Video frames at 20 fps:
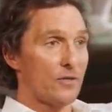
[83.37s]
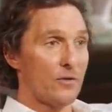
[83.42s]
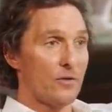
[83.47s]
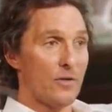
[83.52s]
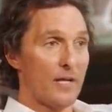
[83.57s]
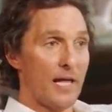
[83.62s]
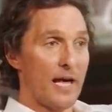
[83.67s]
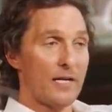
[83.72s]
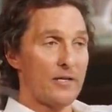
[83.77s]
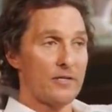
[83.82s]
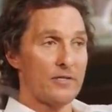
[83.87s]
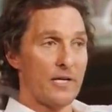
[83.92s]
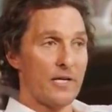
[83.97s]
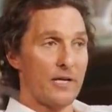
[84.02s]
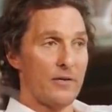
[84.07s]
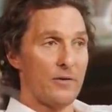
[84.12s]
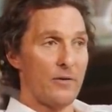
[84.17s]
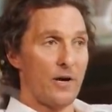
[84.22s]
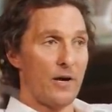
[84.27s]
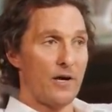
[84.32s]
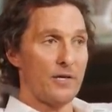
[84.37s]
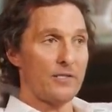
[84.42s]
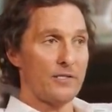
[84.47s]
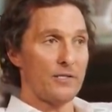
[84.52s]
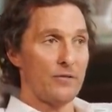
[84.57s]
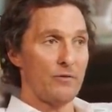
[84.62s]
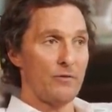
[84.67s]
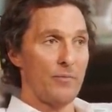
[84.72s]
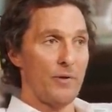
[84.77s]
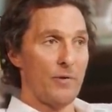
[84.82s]
local actors I knew in
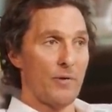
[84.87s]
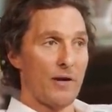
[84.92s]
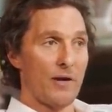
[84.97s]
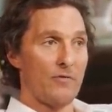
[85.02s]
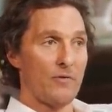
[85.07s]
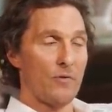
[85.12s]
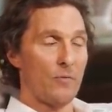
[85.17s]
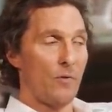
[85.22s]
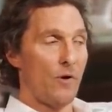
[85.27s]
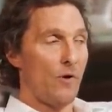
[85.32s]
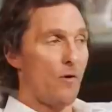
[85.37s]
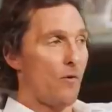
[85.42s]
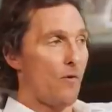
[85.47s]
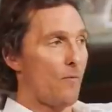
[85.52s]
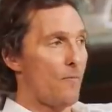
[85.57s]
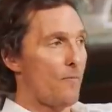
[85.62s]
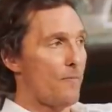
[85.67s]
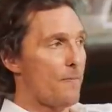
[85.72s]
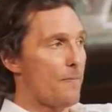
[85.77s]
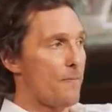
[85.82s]
Austin who would be right for the role.